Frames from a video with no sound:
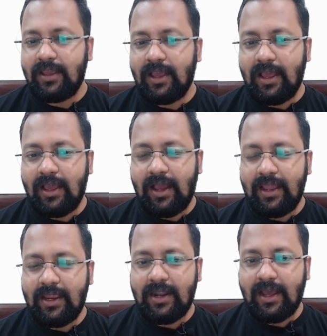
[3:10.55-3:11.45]
I
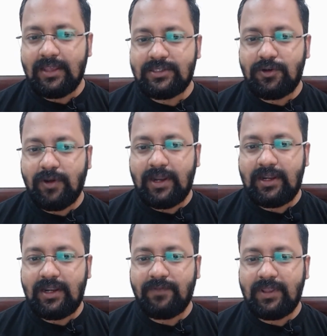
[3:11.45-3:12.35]
had asked you to
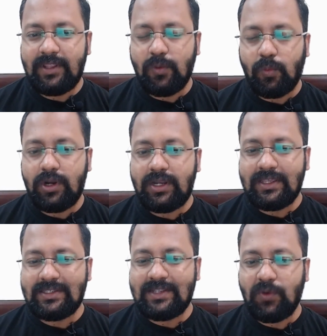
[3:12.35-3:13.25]
identify that what
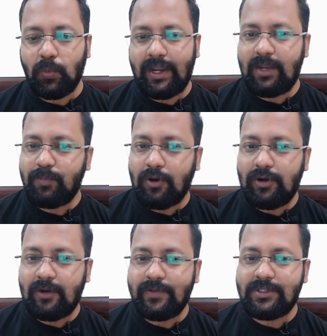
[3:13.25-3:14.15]
is that white
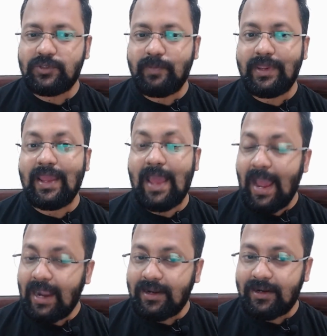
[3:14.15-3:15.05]
powder which is being
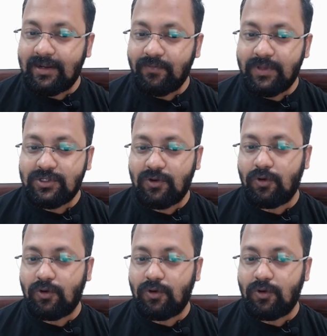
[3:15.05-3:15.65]
added which